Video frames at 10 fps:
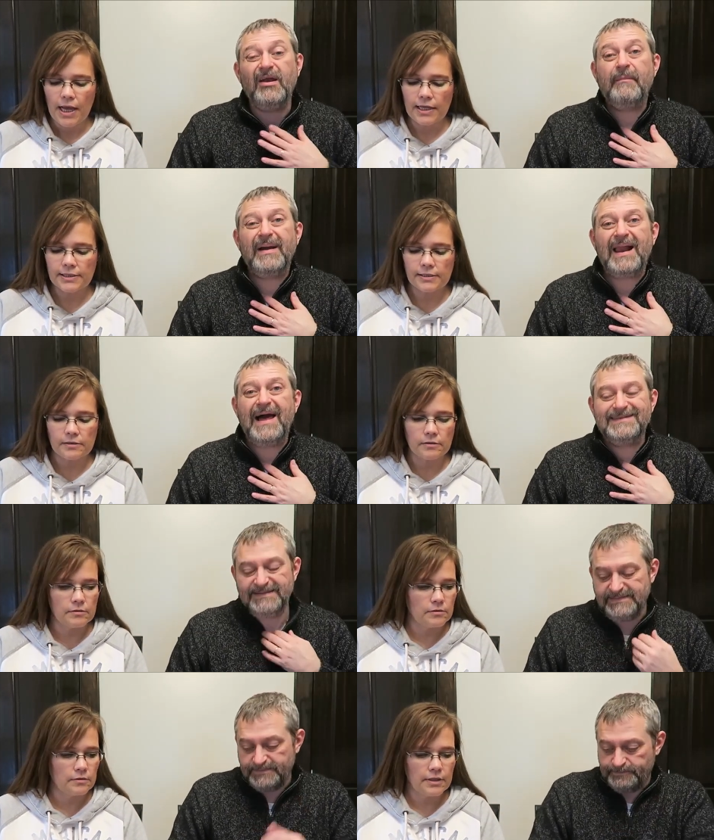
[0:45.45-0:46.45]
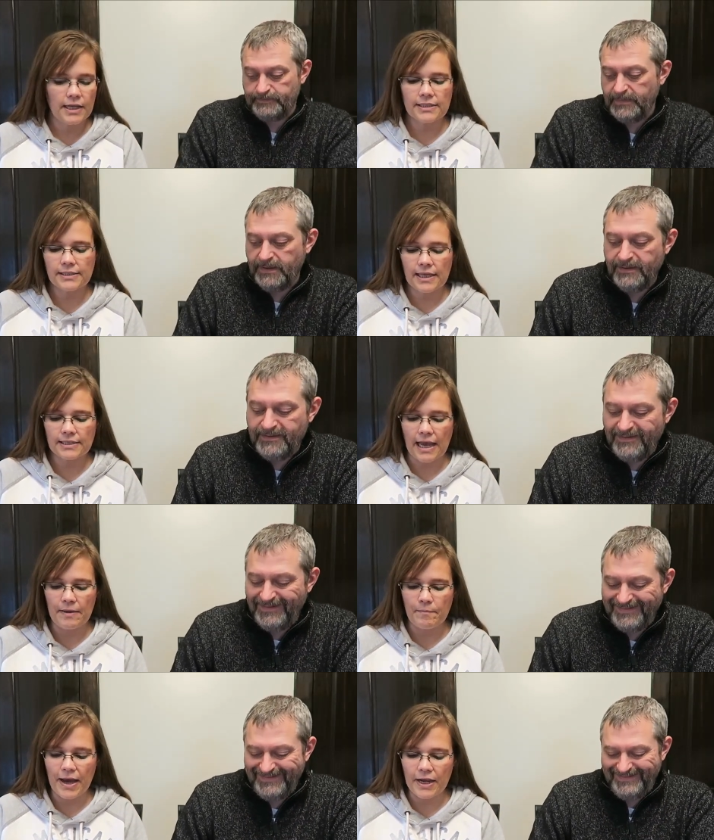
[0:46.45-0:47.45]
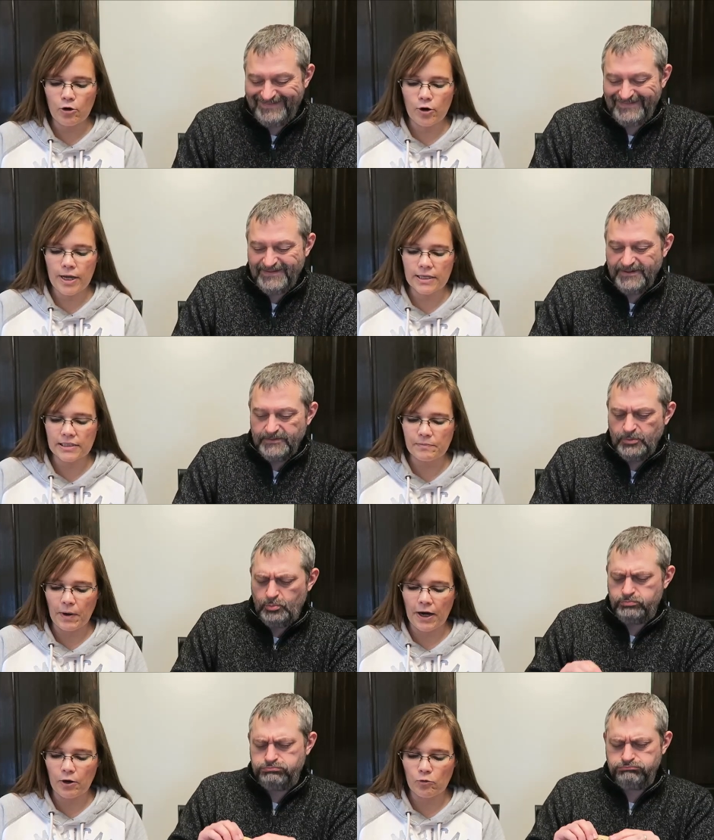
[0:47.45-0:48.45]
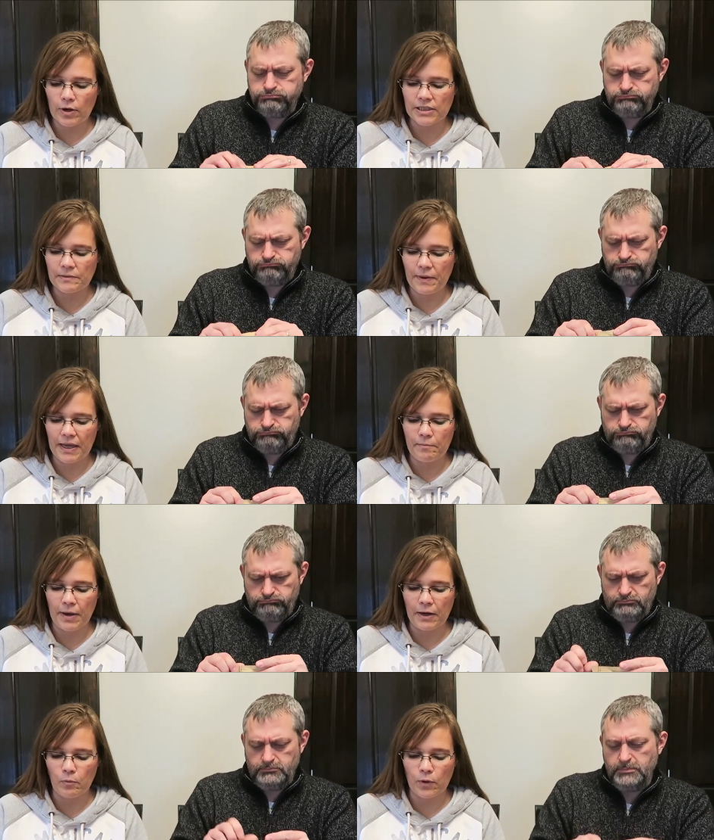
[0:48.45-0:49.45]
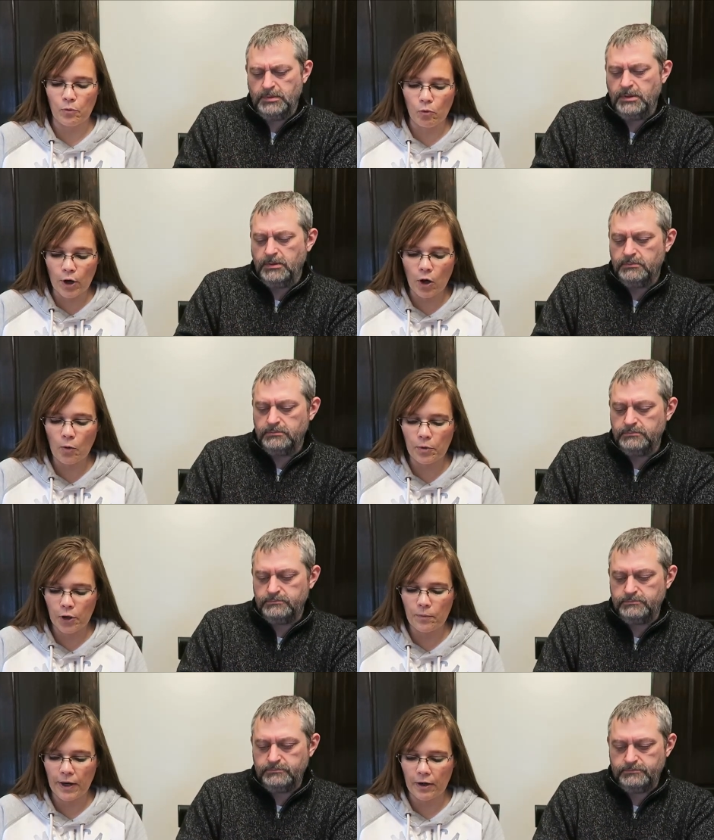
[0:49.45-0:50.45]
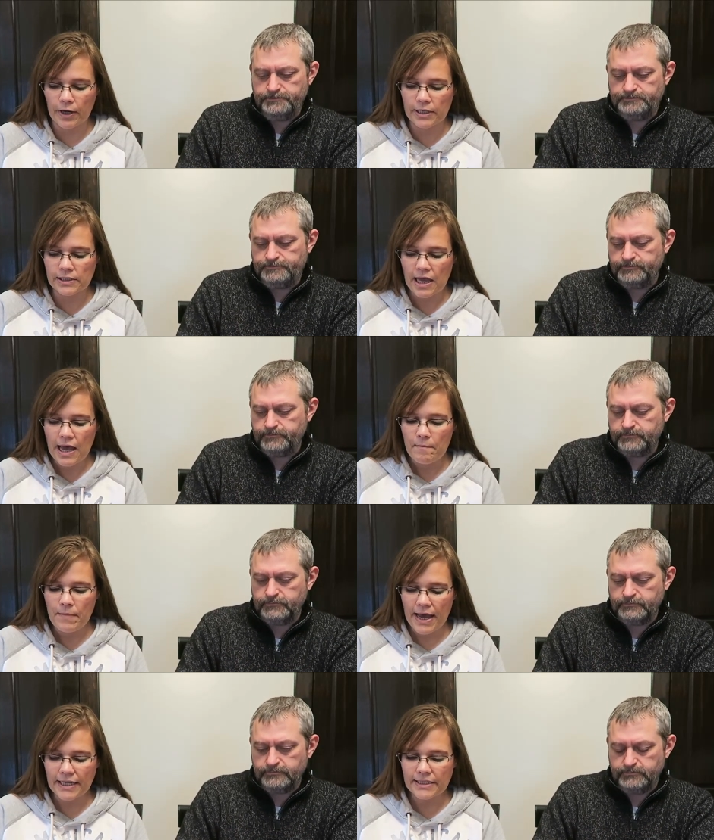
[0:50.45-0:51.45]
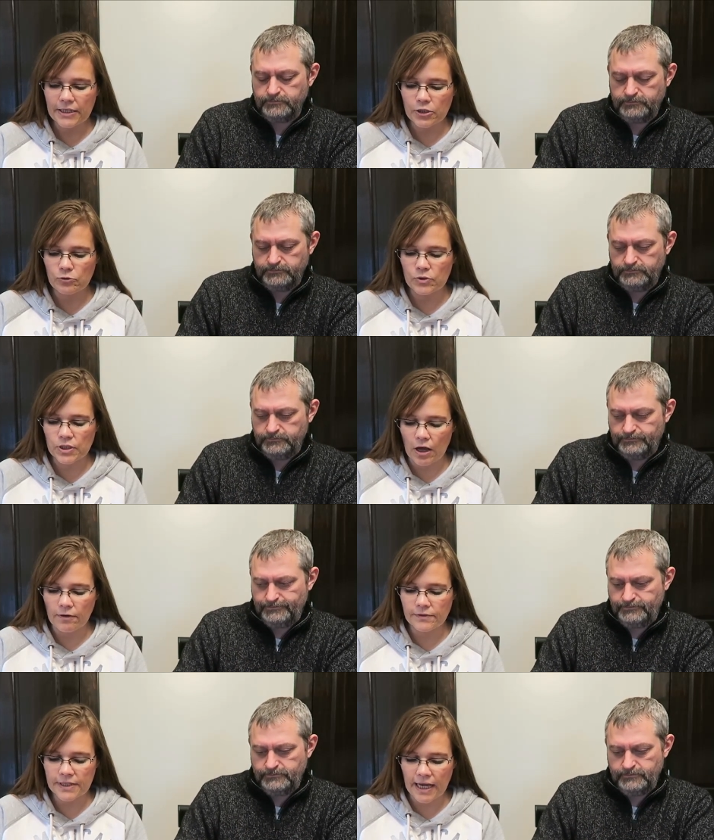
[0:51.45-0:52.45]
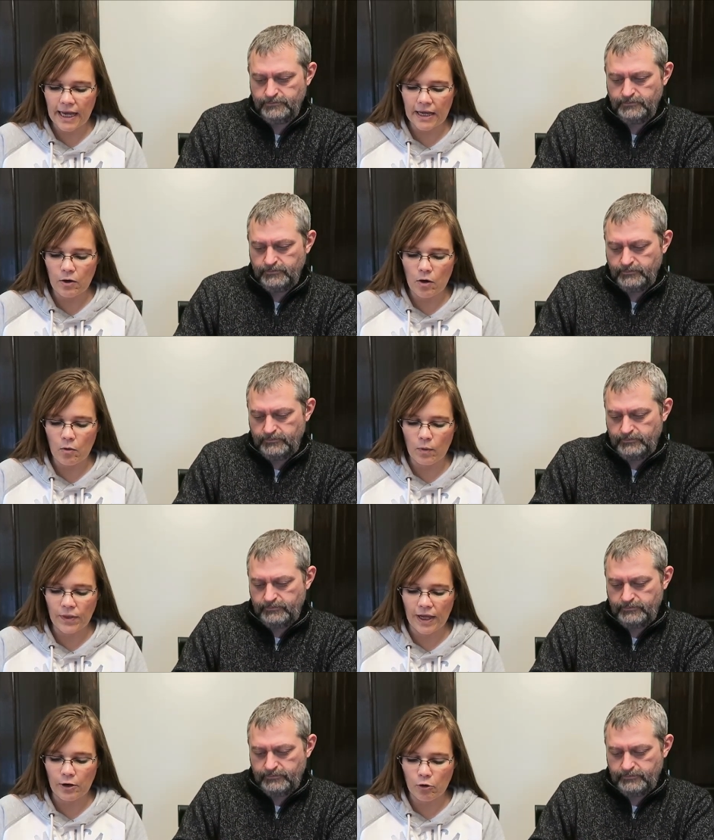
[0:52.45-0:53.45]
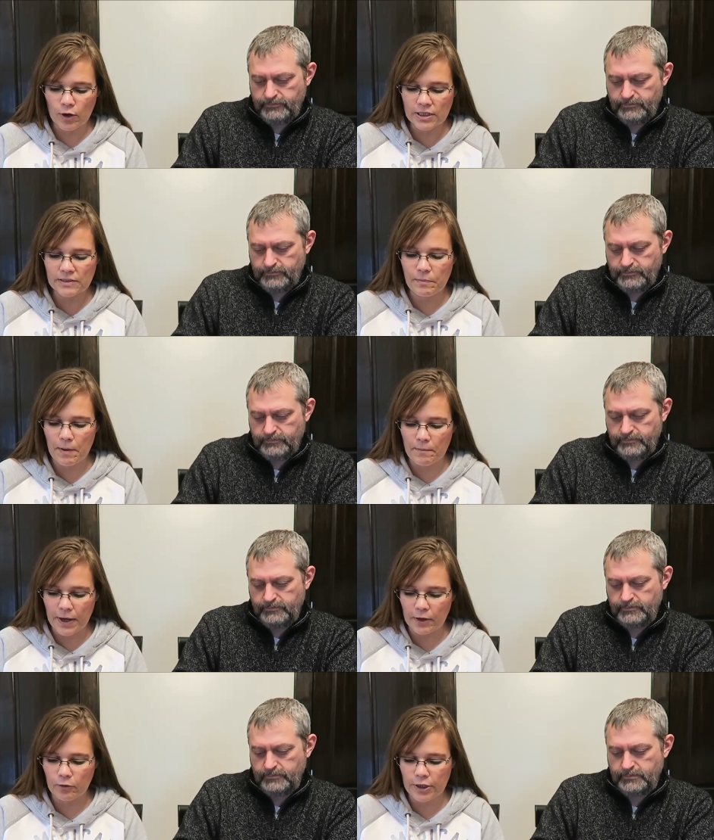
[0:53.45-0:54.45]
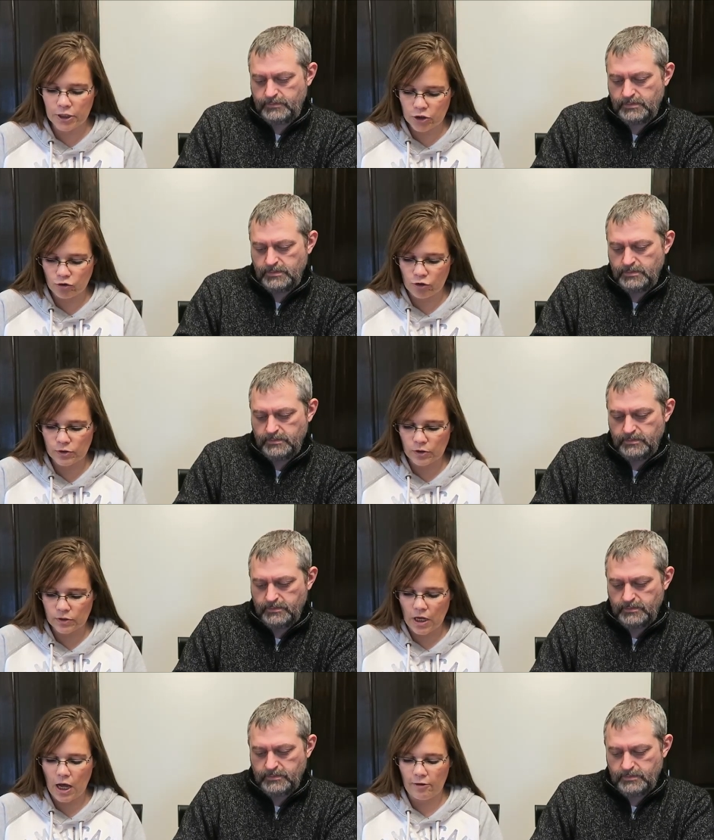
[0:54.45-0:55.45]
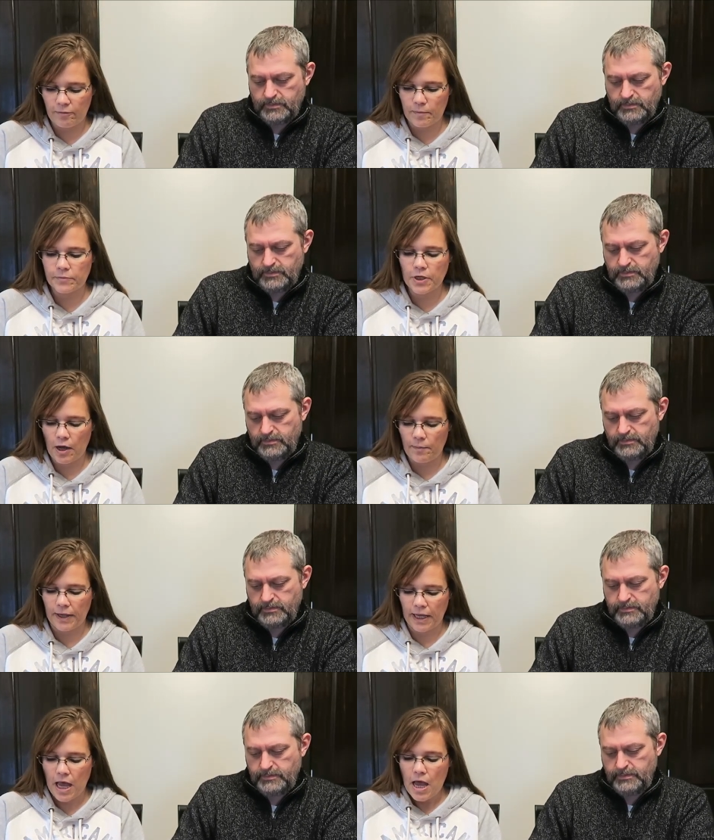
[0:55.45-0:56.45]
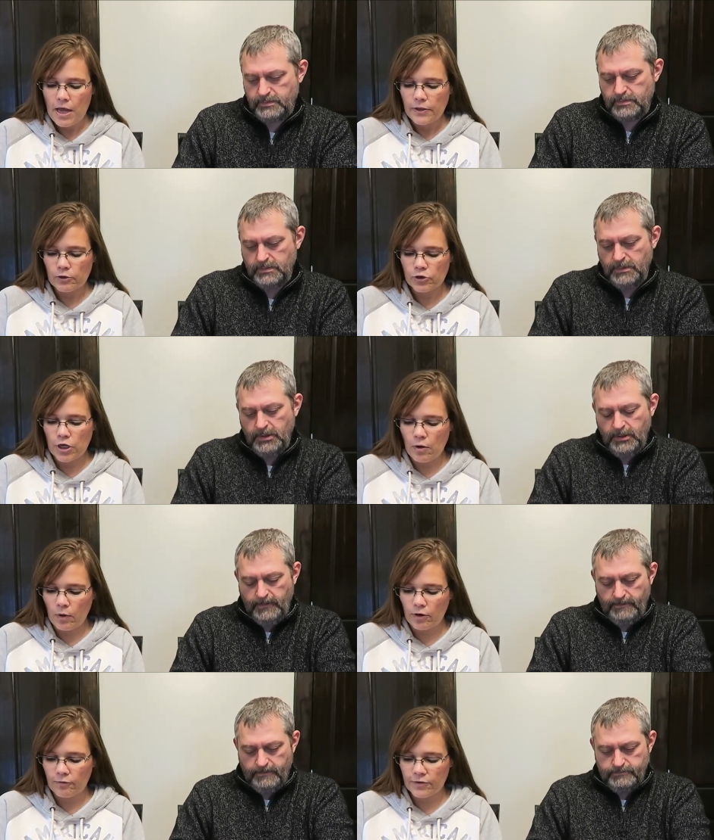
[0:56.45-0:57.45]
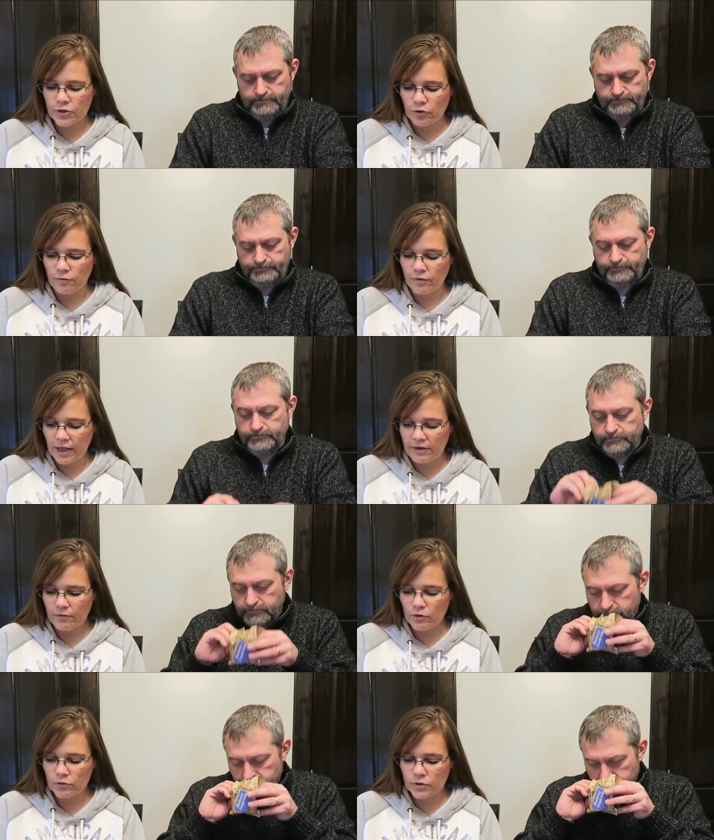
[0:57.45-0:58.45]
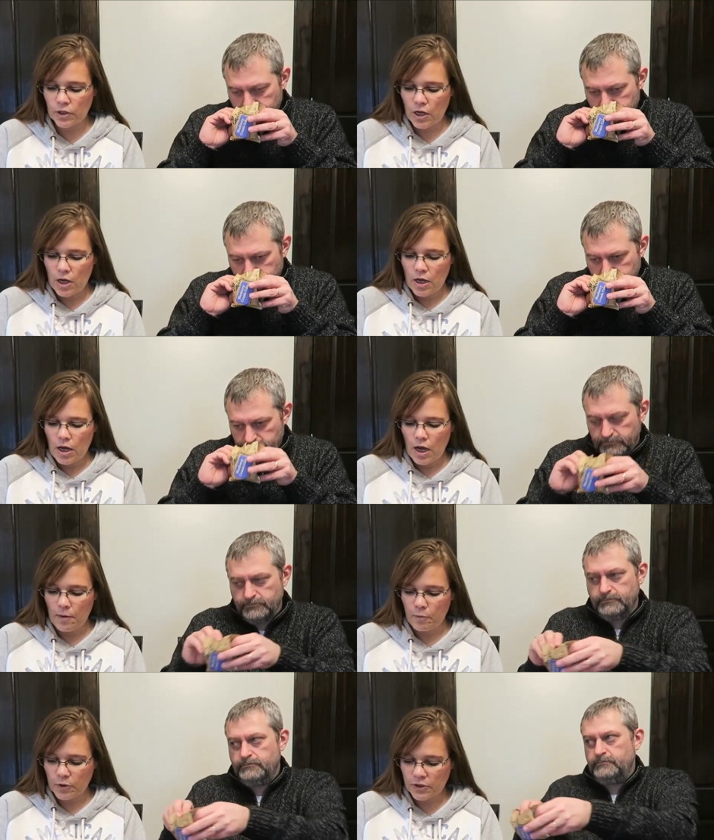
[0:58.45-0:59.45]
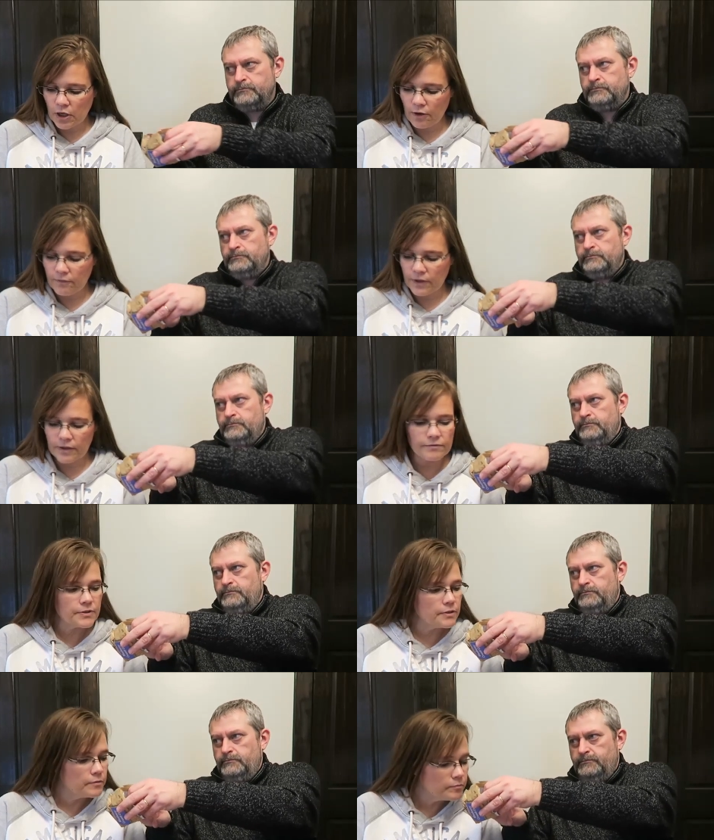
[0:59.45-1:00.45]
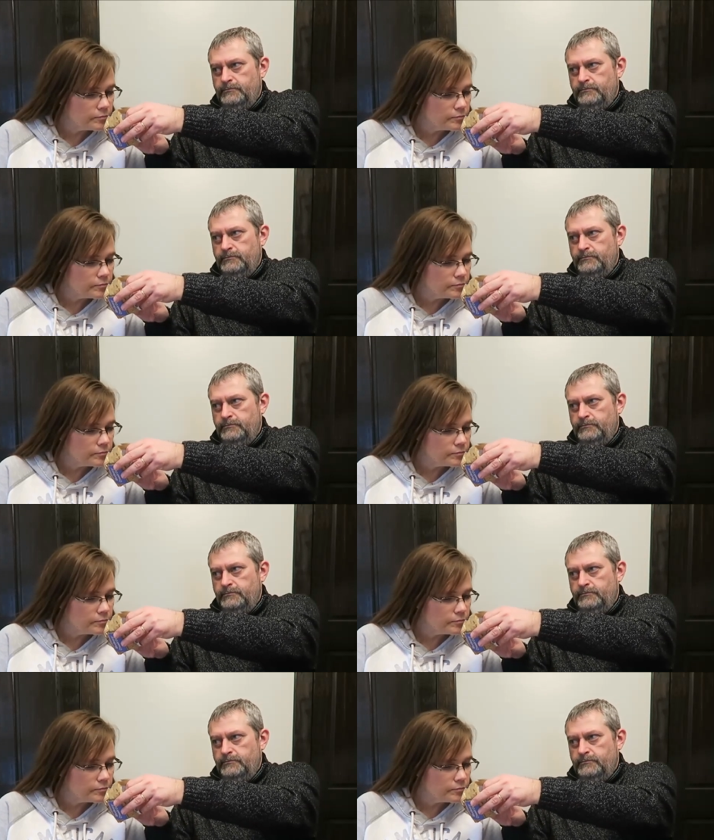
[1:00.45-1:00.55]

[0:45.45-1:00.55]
Speaker 1: It's, it says a bakery-inspired recipe made with real blueberries, baked into soft cake with a crisp, buttery streusel top topping. There's no artificial flavors. Uh, preservatives.